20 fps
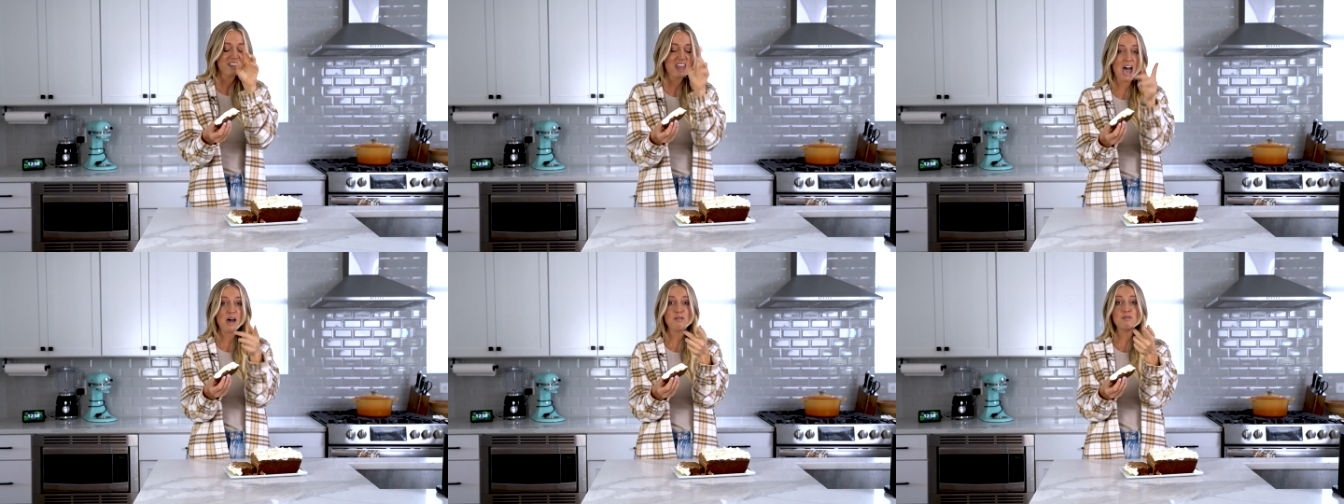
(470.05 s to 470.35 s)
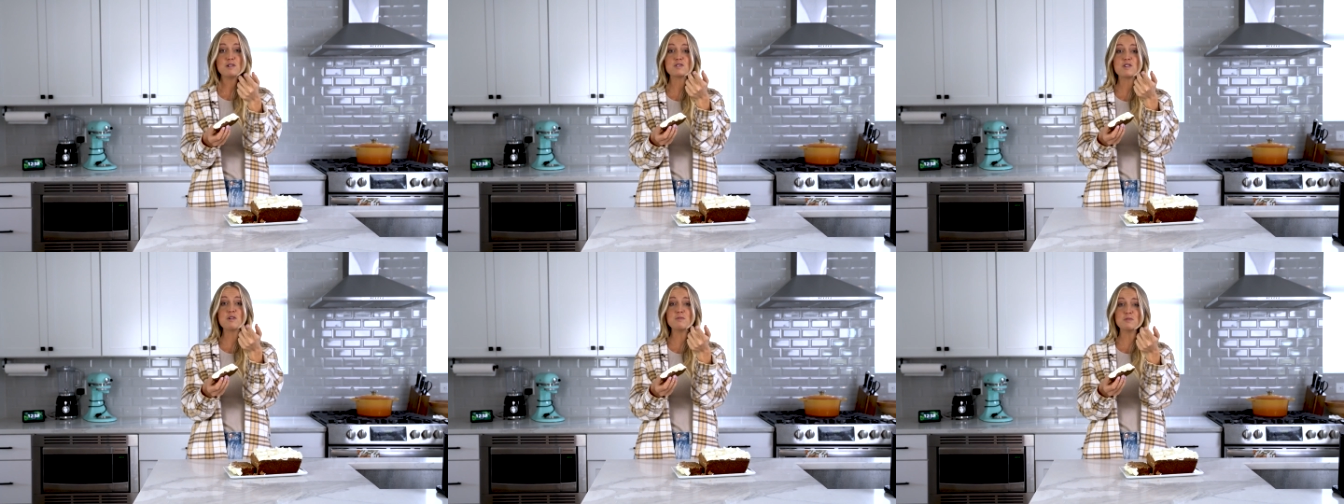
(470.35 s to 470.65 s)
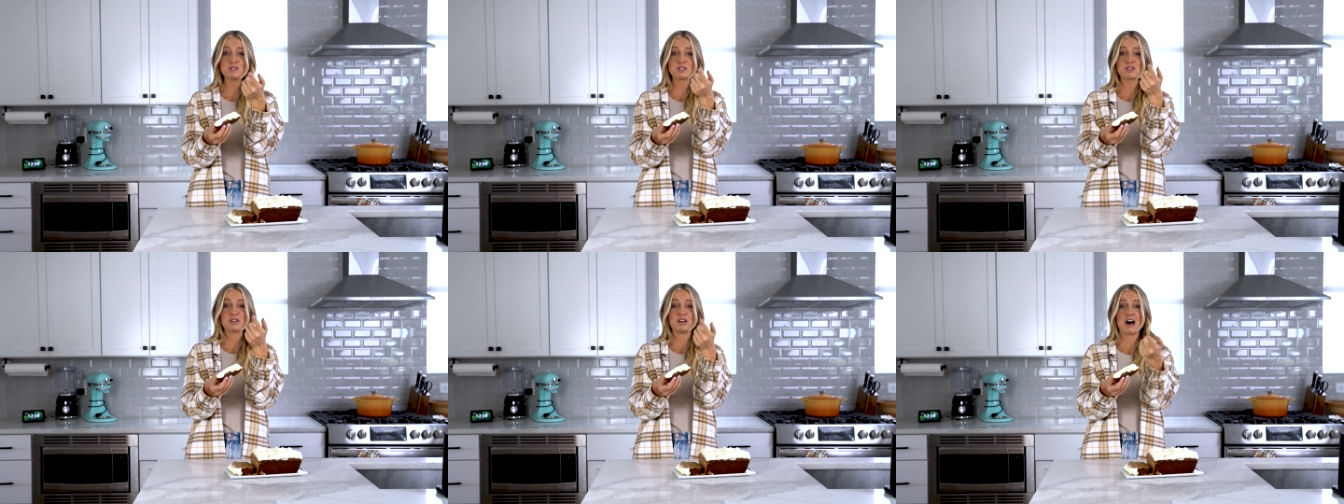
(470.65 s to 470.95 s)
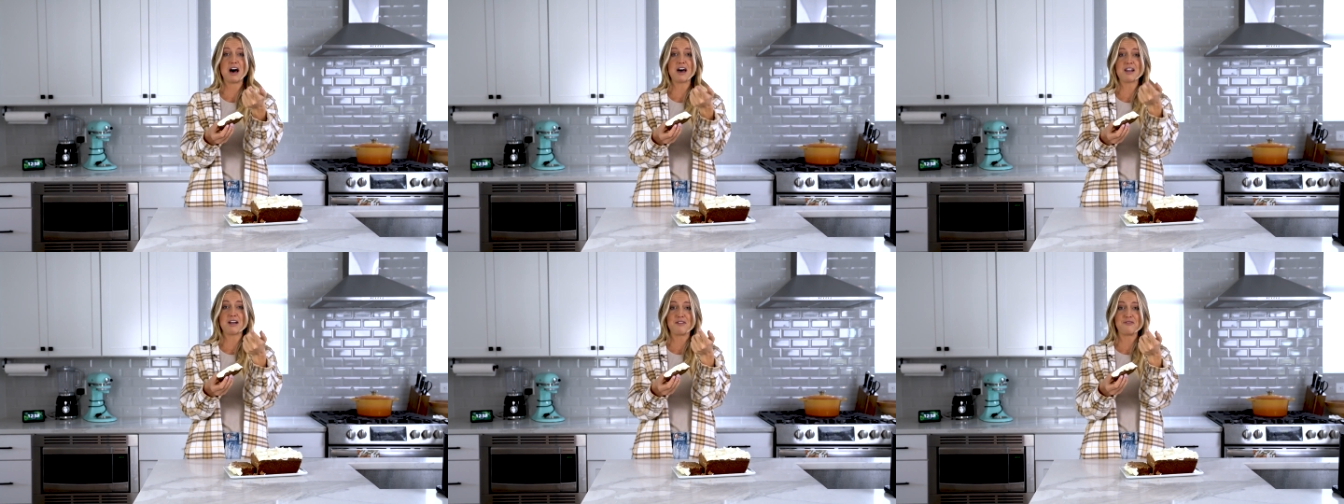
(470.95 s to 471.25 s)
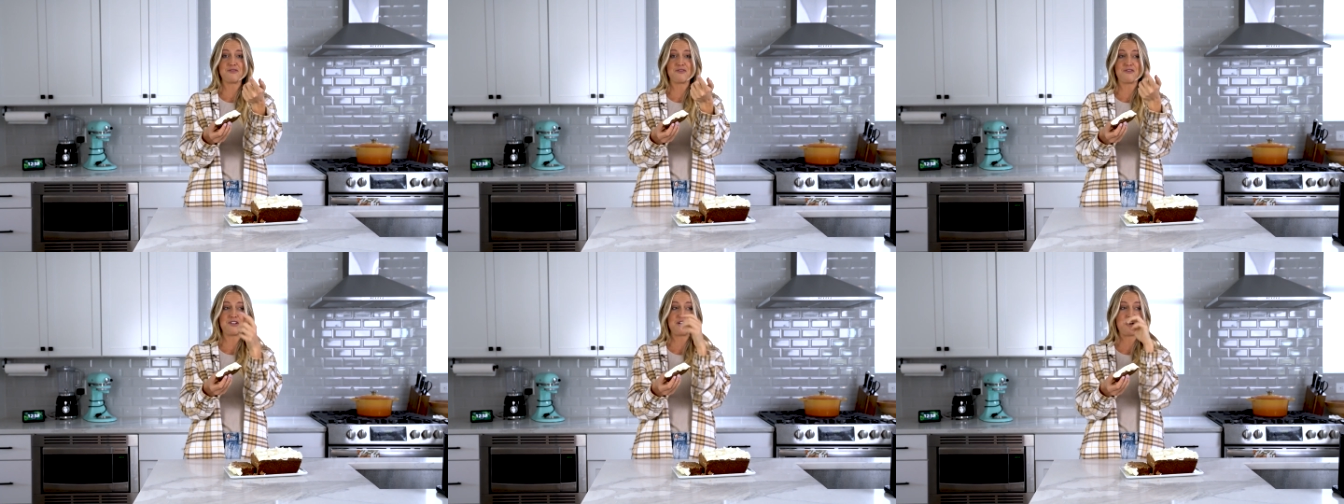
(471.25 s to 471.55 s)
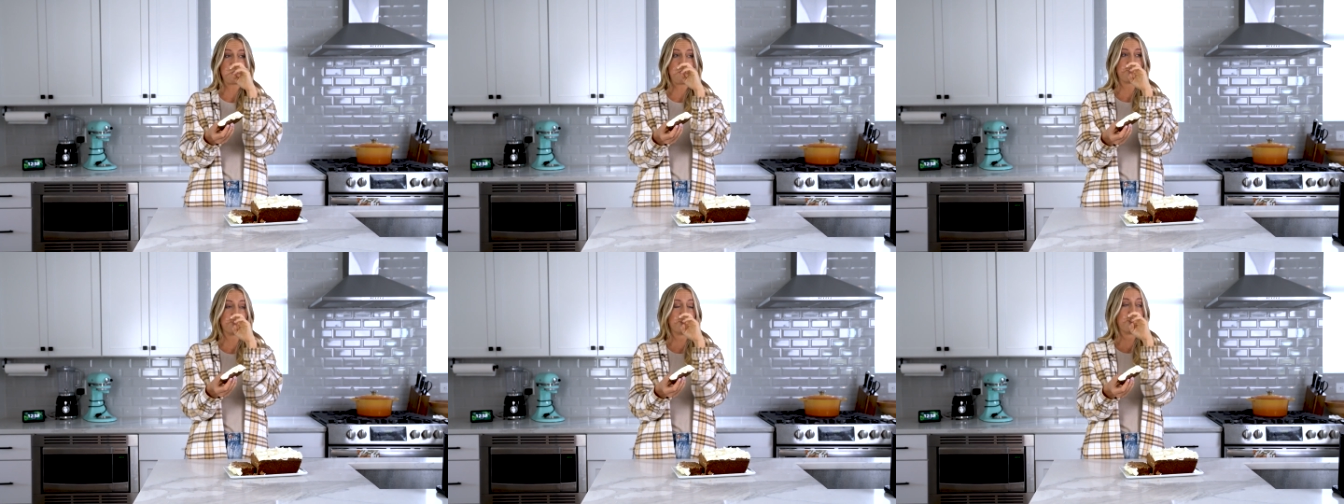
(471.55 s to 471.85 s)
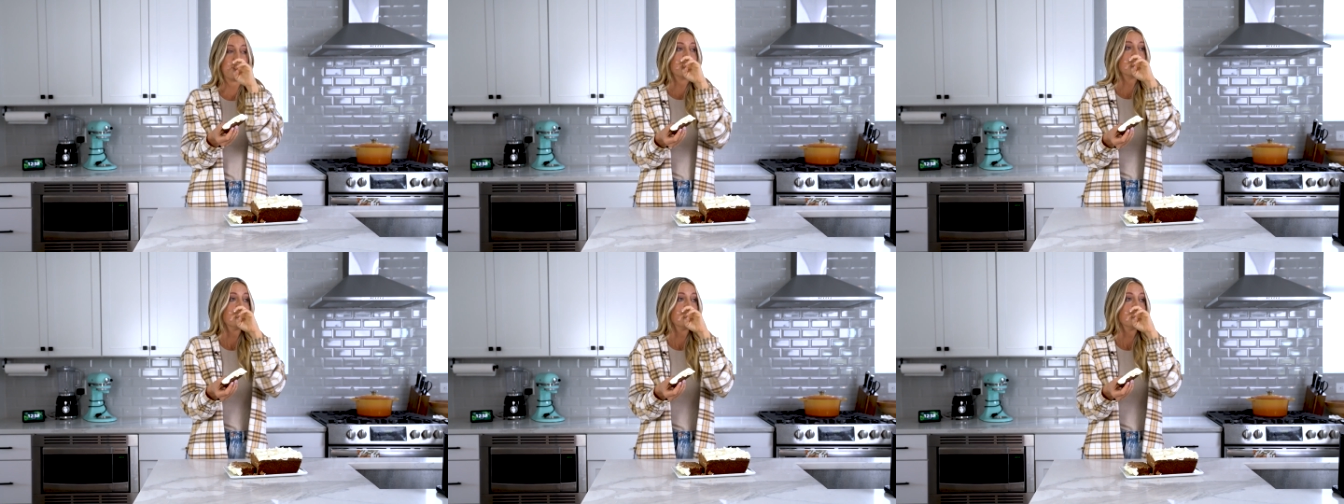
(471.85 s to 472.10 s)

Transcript: That was almost caught on film.